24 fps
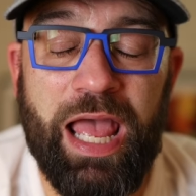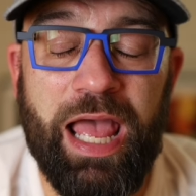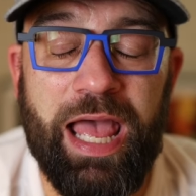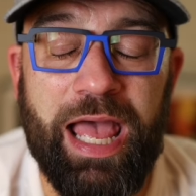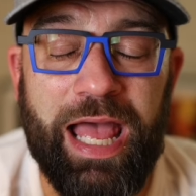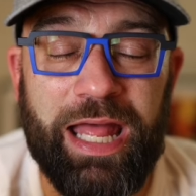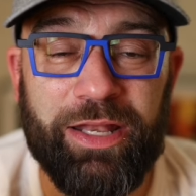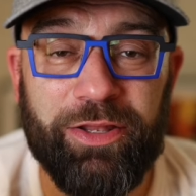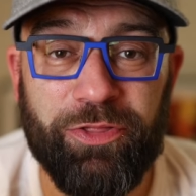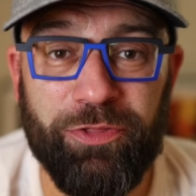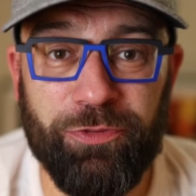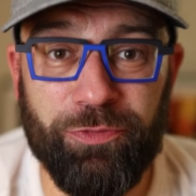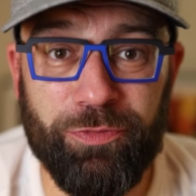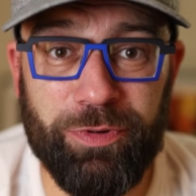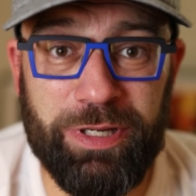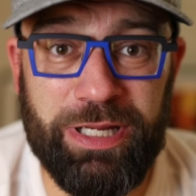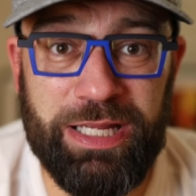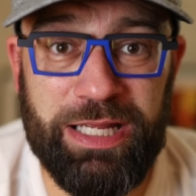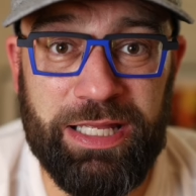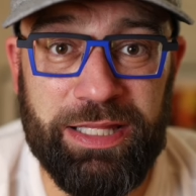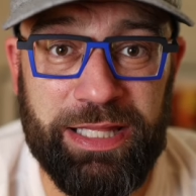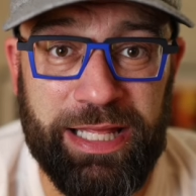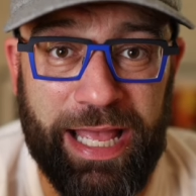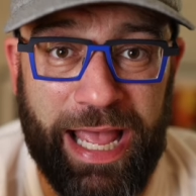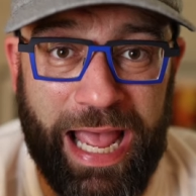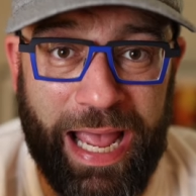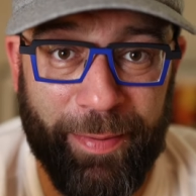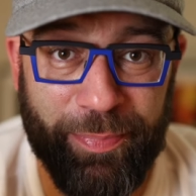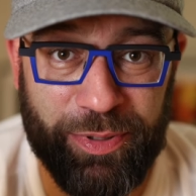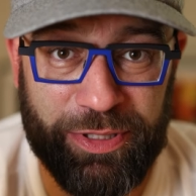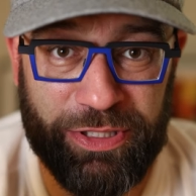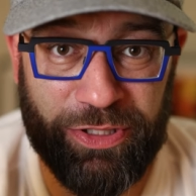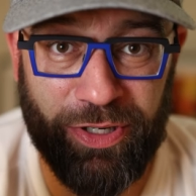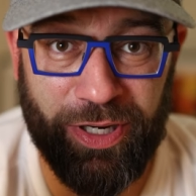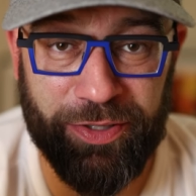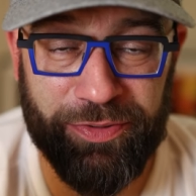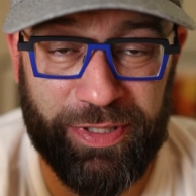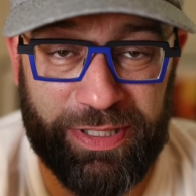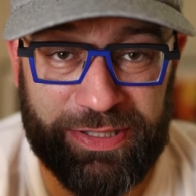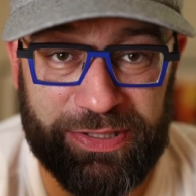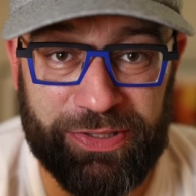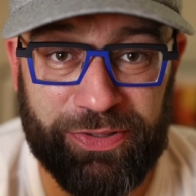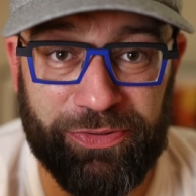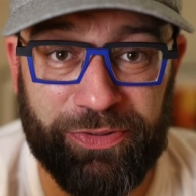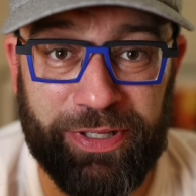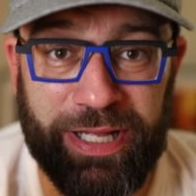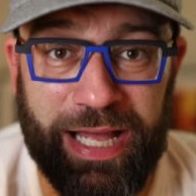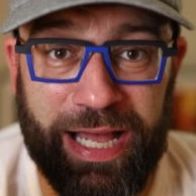And three, the aperture on this
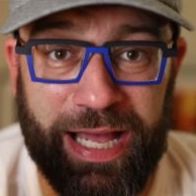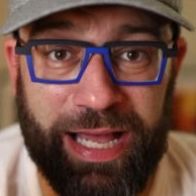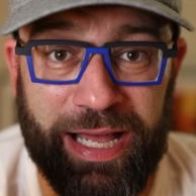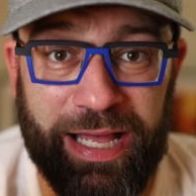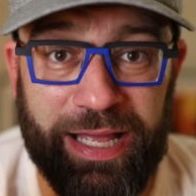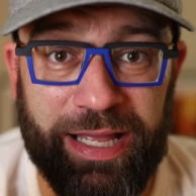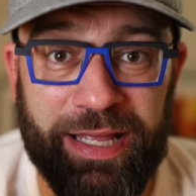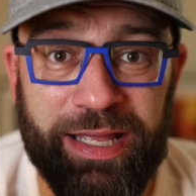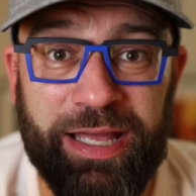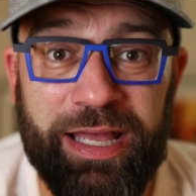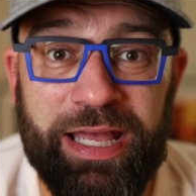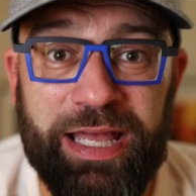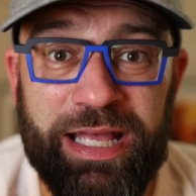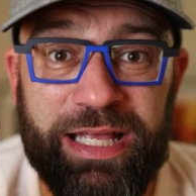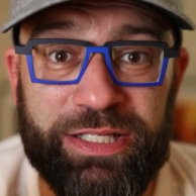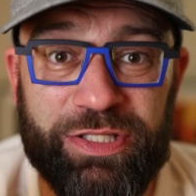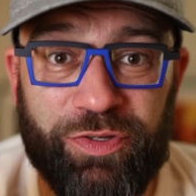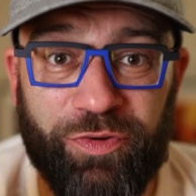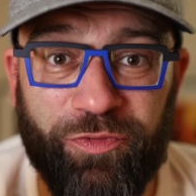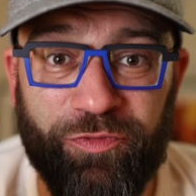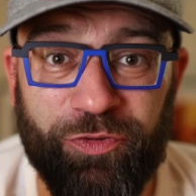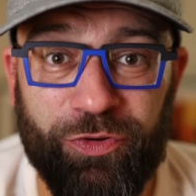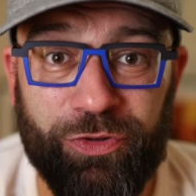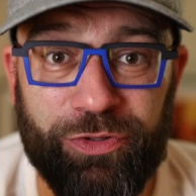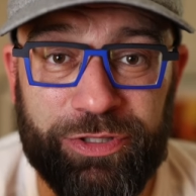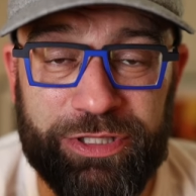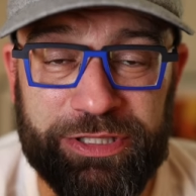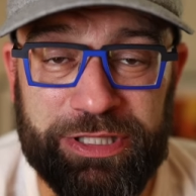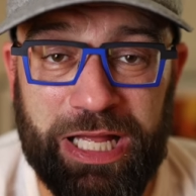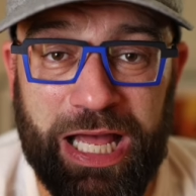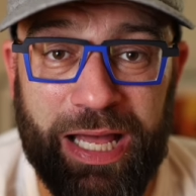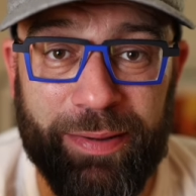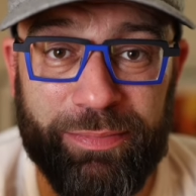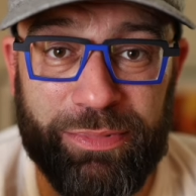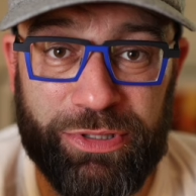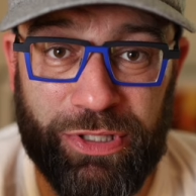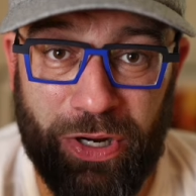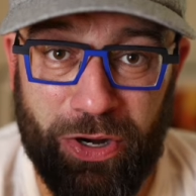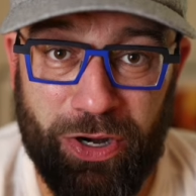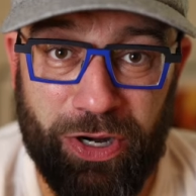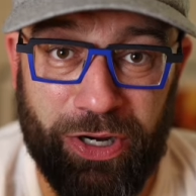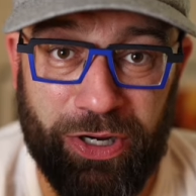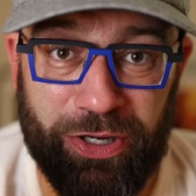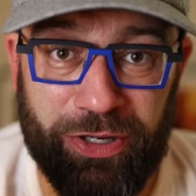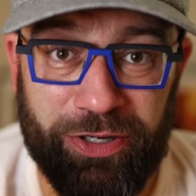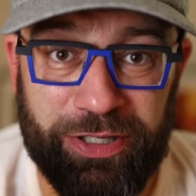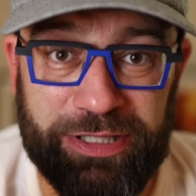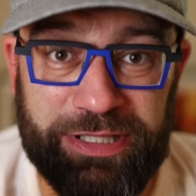little guy is a full stop
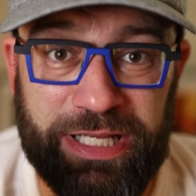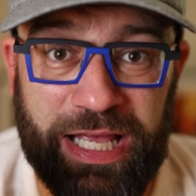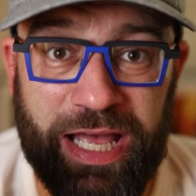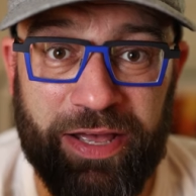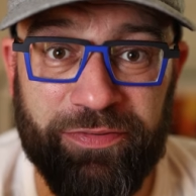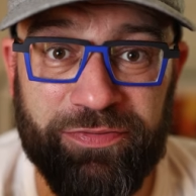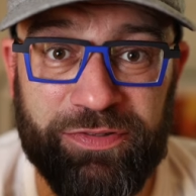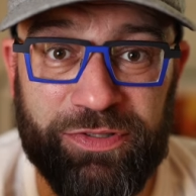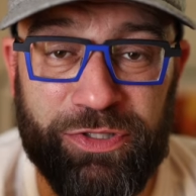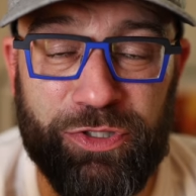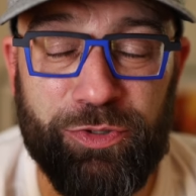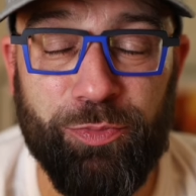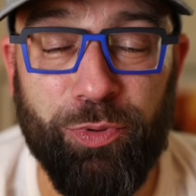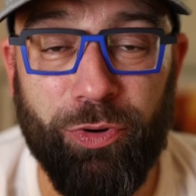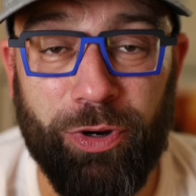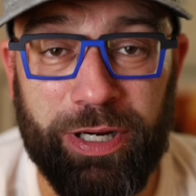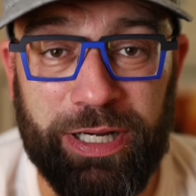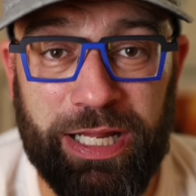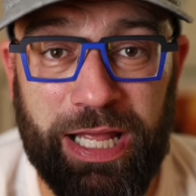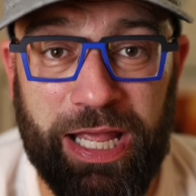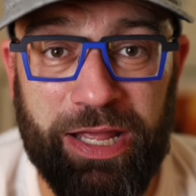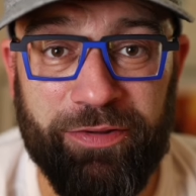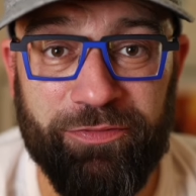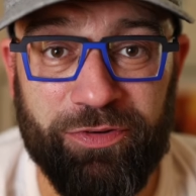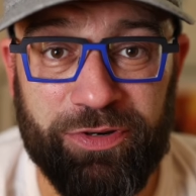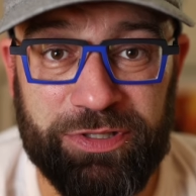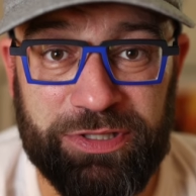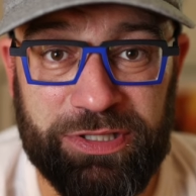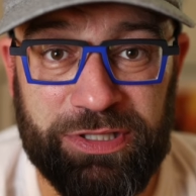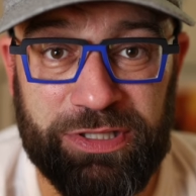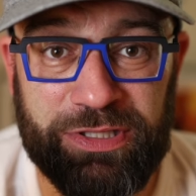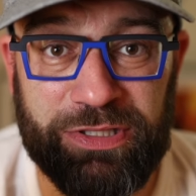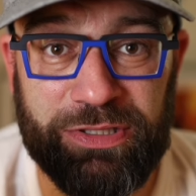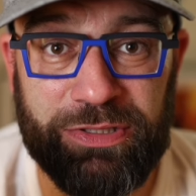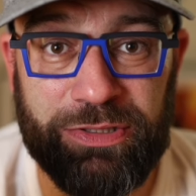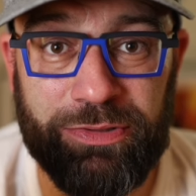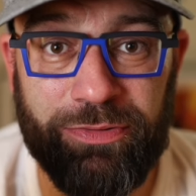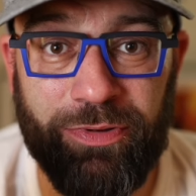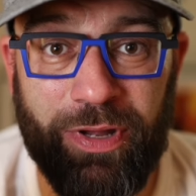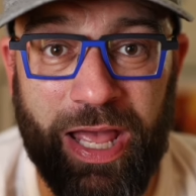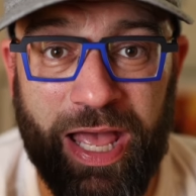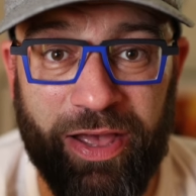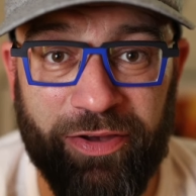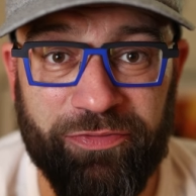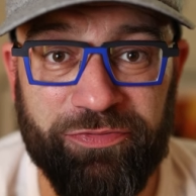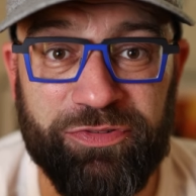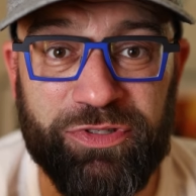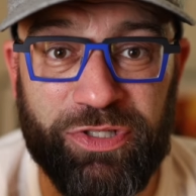darker. It's f2.8 versus
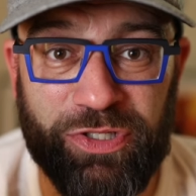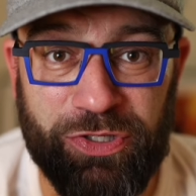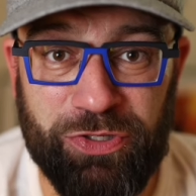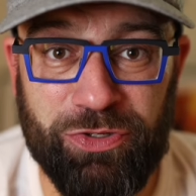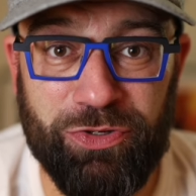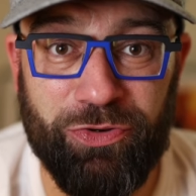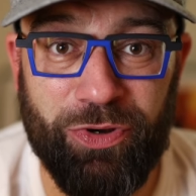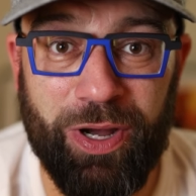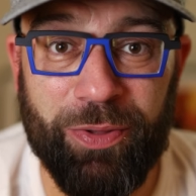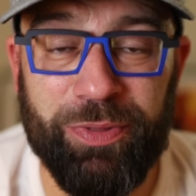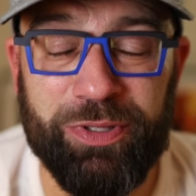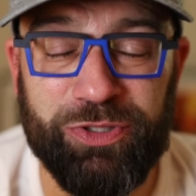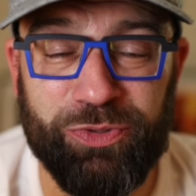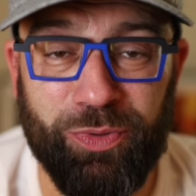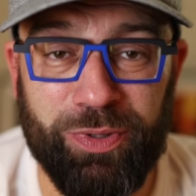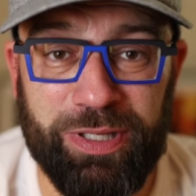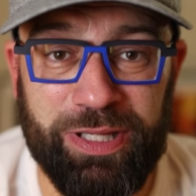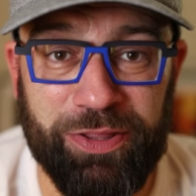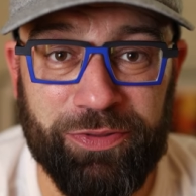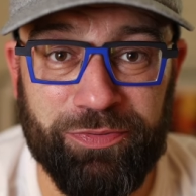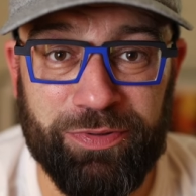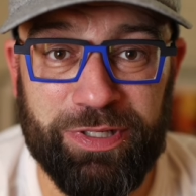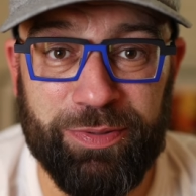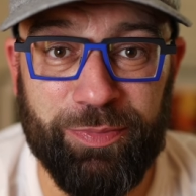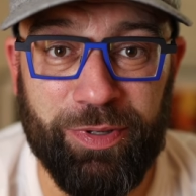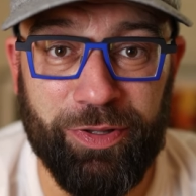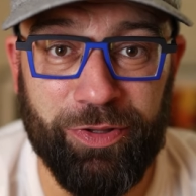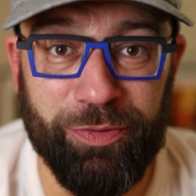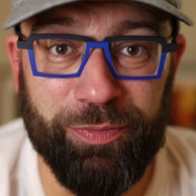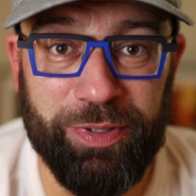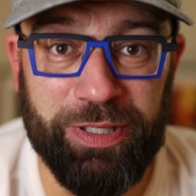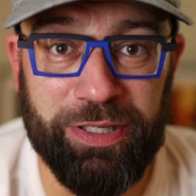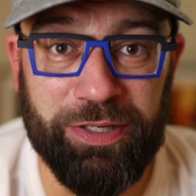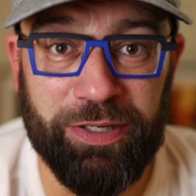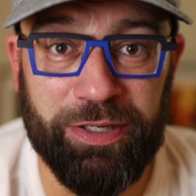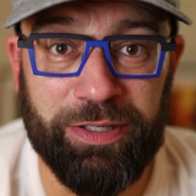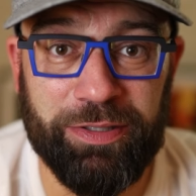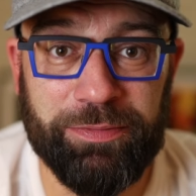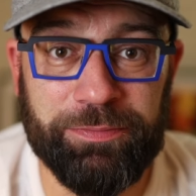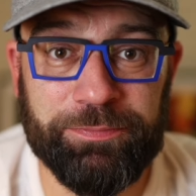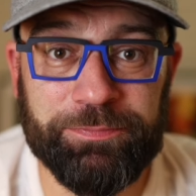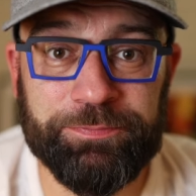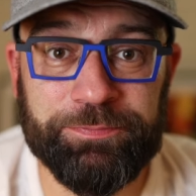f2 on the 23mm.